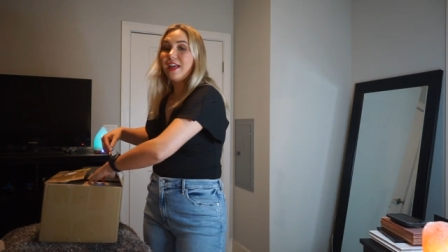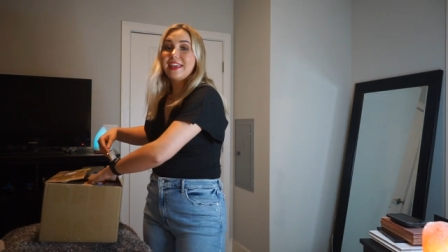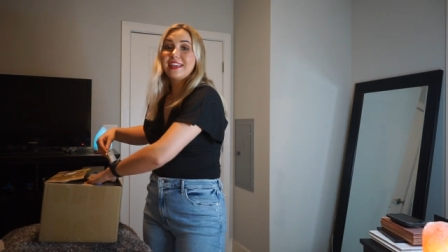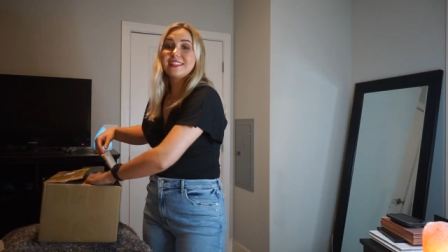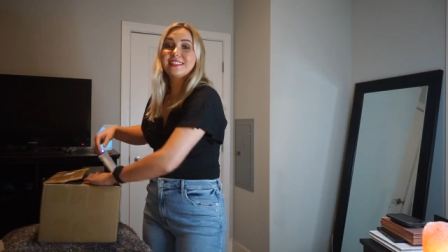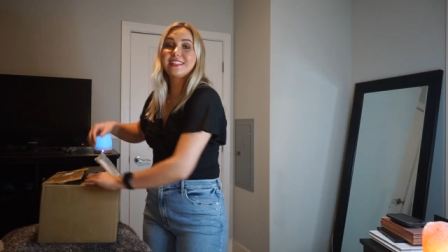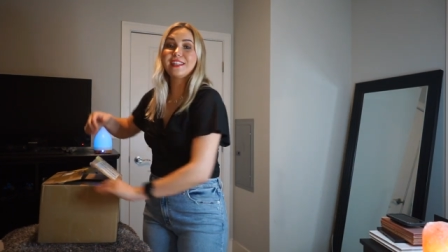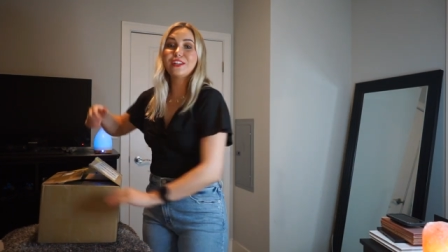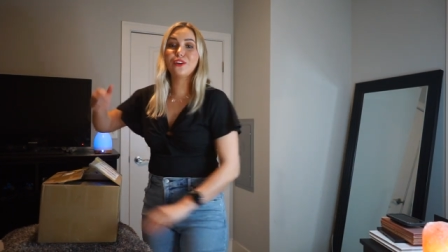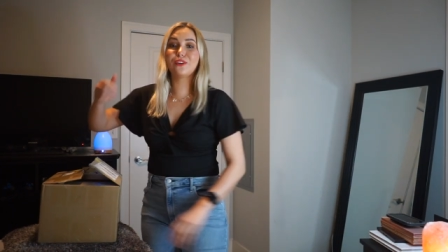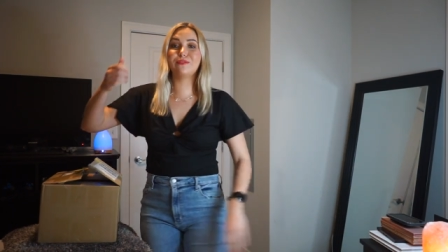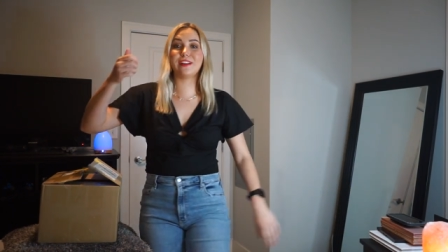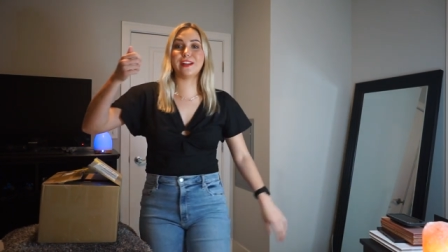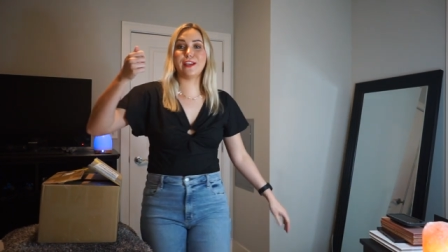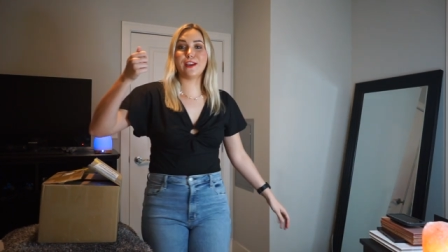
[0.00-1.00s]
like send her
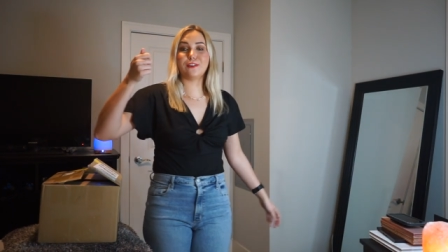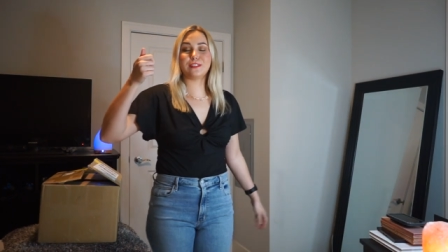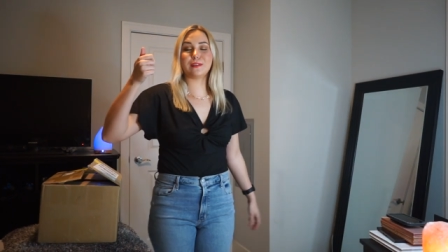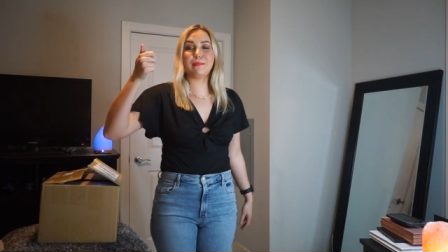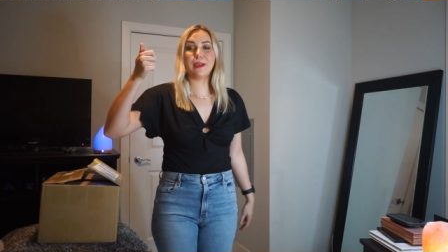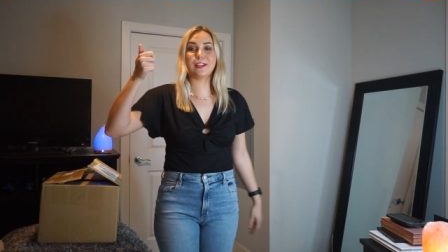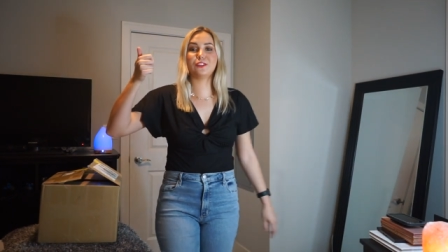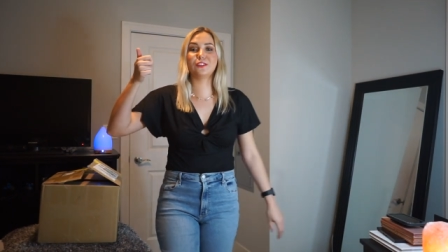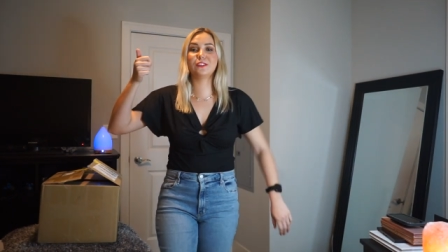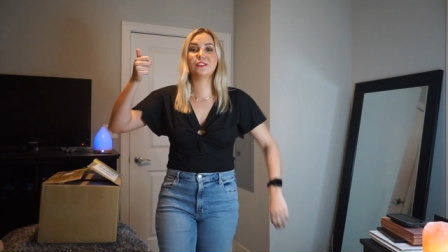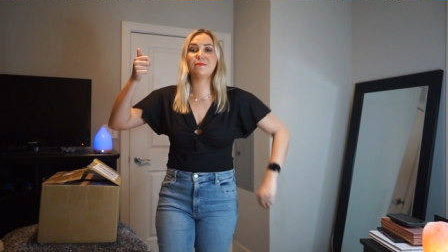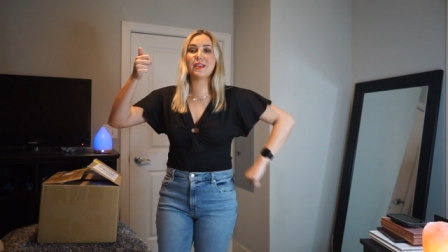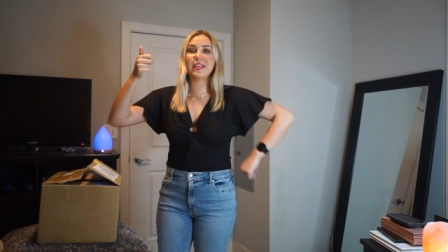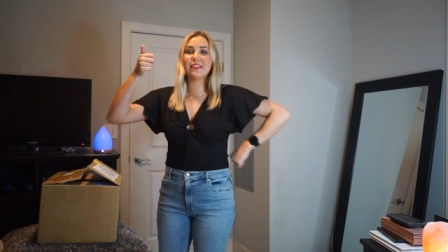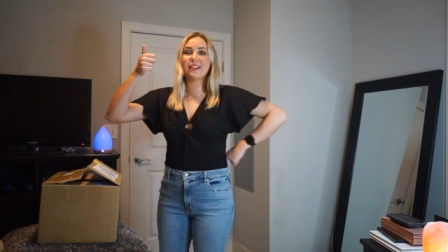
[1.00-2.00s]
videos and pictures
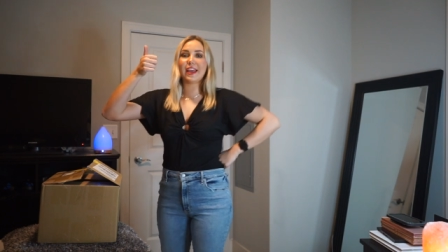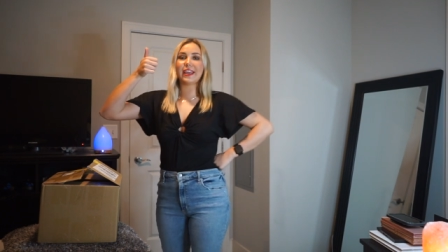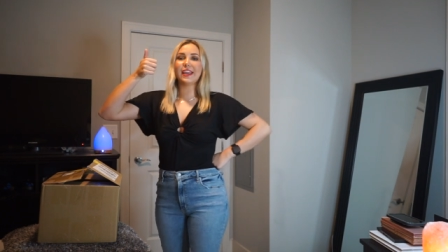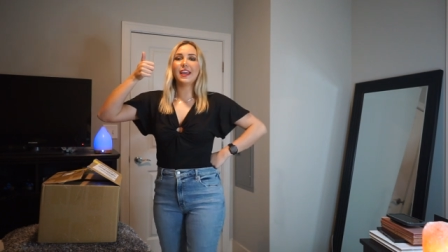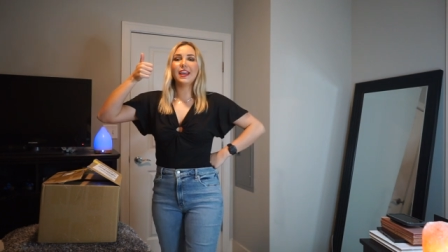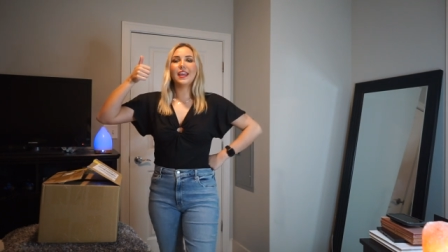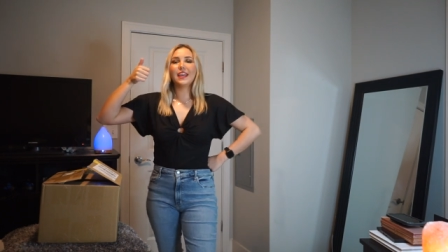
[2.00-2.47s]
of me like,